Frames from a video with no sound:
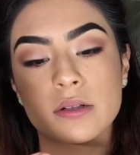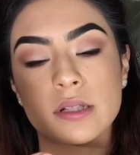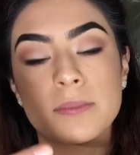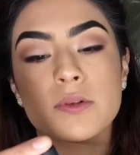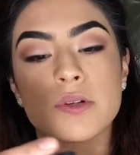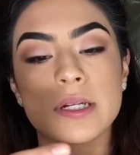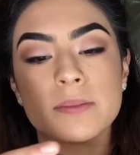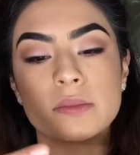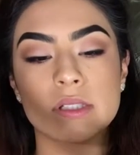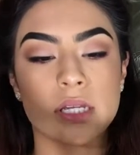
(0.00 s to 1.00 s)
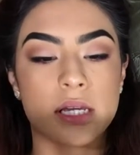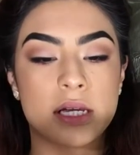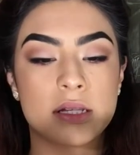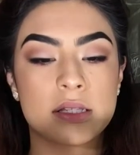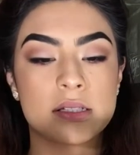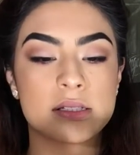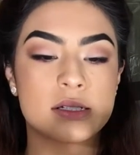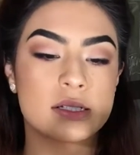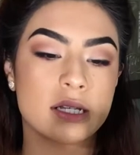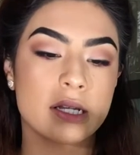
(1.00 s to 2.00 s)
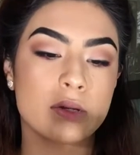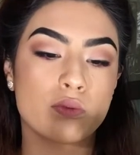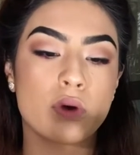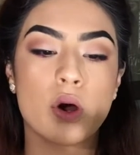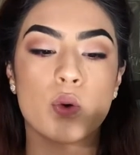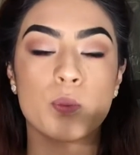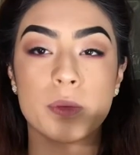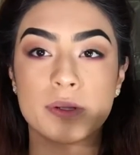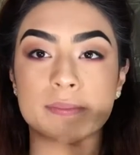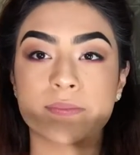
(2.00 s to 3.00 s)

lip creams, and this is in Rome.